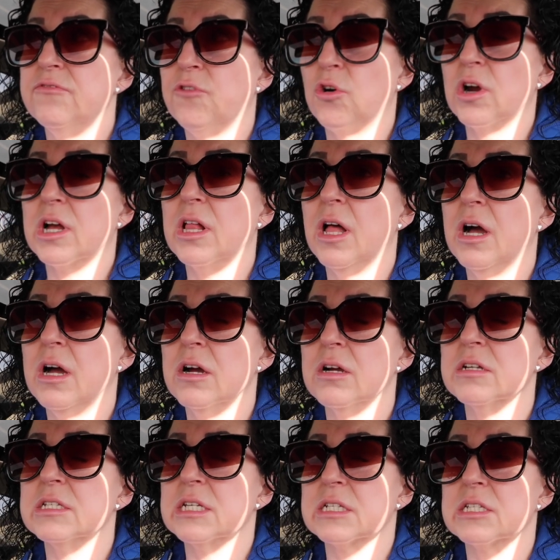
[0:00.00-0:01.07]
4 o'clock
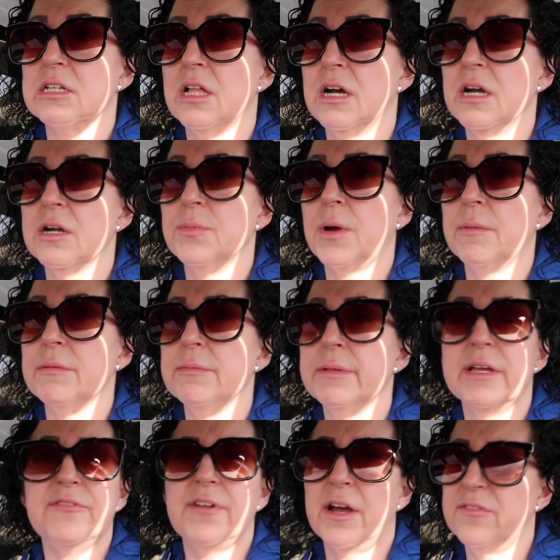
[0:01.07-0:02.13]
or 6 o'clock,
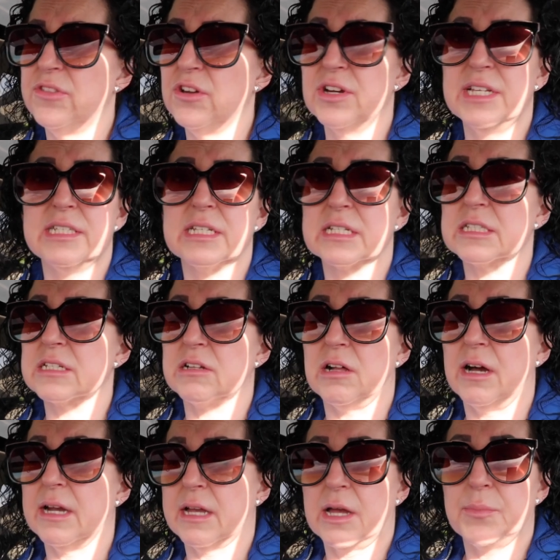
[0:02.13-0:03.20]
probably 5:30, 6
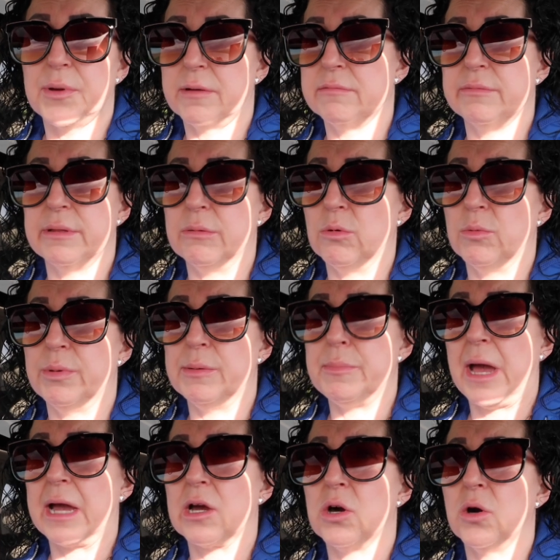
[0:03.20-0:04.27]
o'clock. I probably won't be
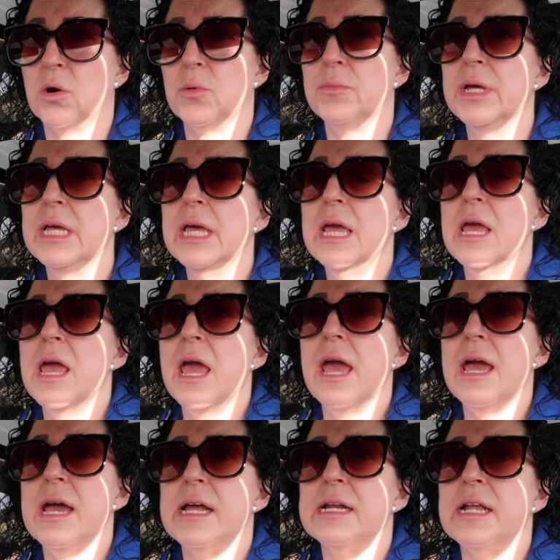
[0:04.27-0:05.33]
back home.
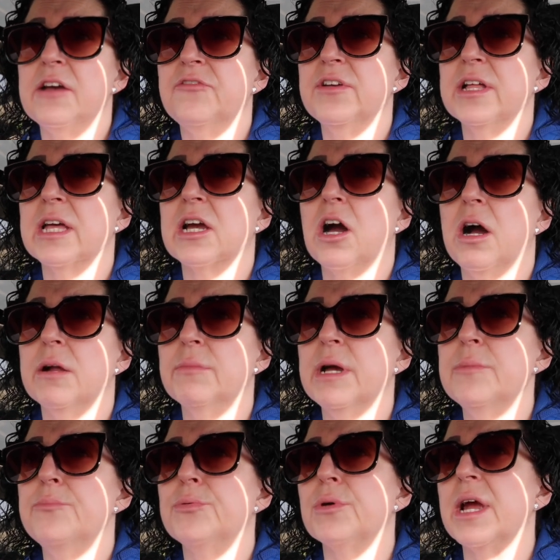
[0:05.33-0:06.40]
And I feel like on
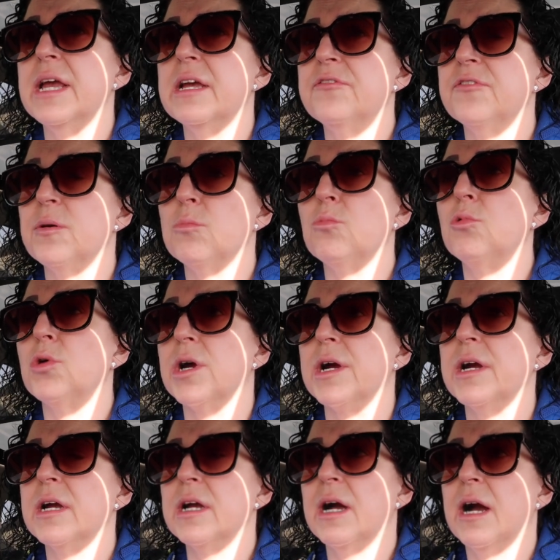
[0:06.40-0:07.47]
my break from
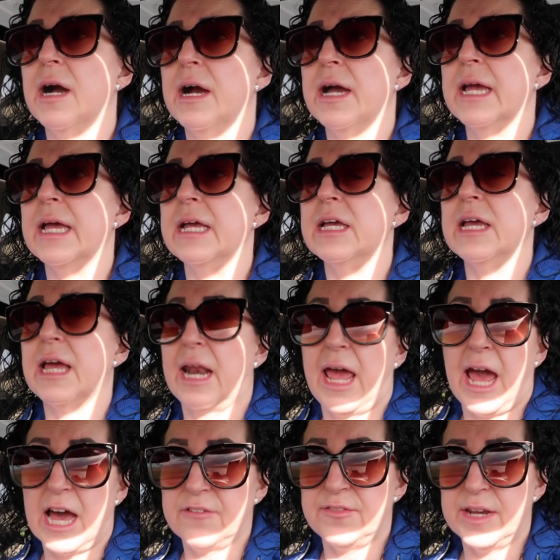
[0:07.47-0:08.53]
work, I
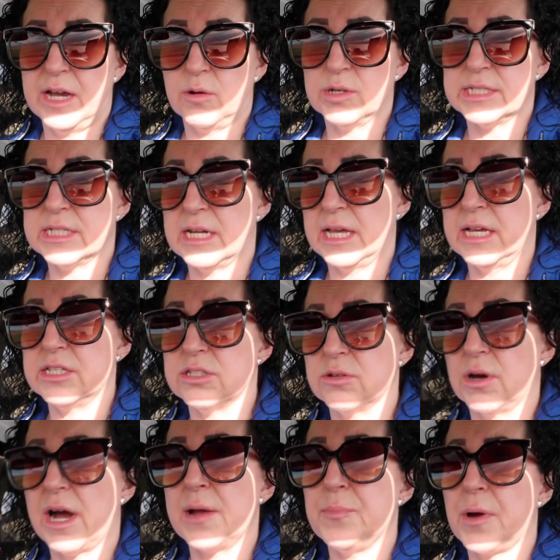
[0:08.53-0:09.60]
get a half an hour today.
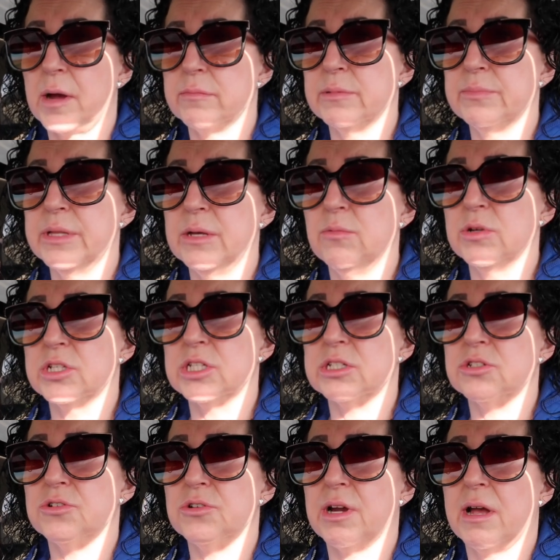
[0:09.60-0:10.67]
So I probably will
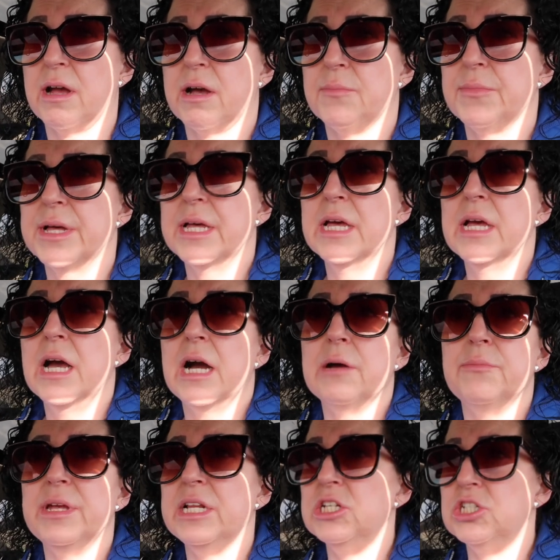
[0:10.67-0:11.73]
just grab
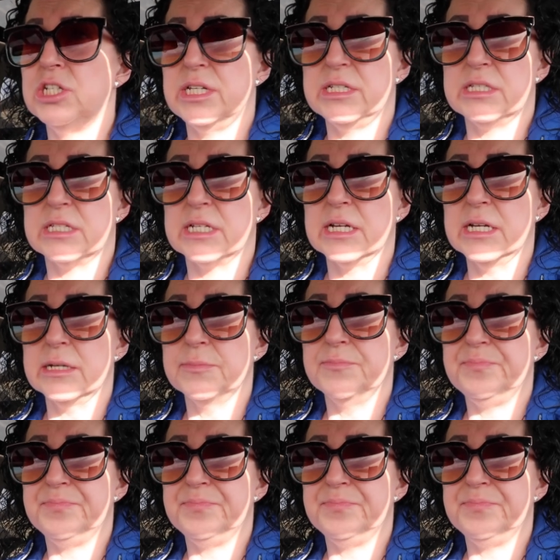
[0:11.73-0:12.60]
a meat and cheese stick.